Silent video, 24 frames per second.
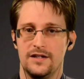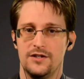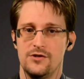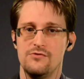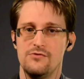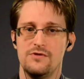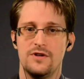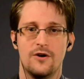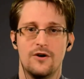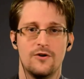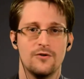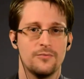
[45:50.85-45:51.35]

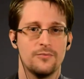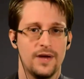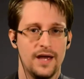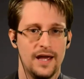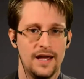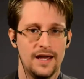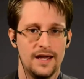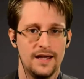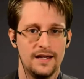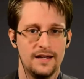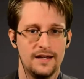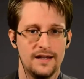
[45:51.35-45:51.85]
you don't
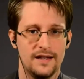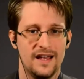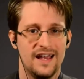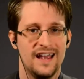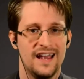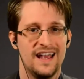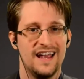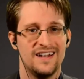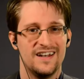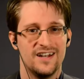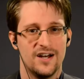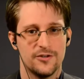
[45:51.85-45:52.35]
pay
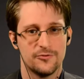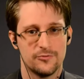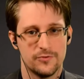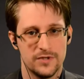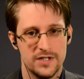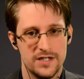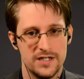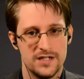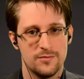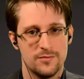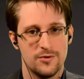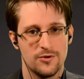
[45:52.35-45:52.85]
an
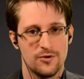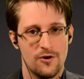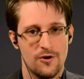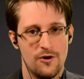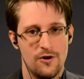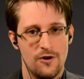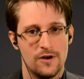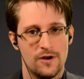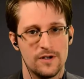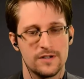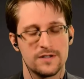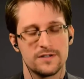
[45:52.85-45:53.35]

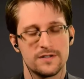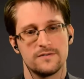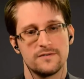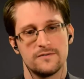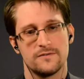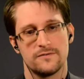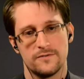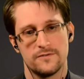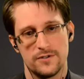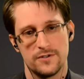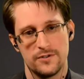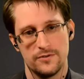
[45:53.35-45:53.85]
unreasonable
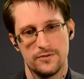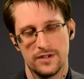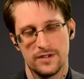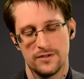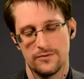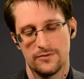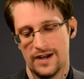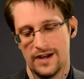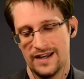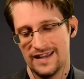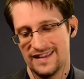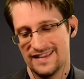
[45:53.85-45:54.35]
cost for
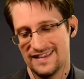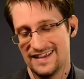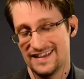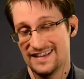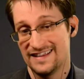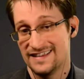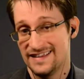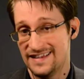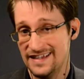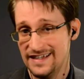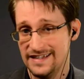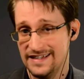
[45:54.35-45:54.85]
doing the right
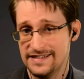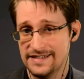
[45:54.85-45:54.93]
thing.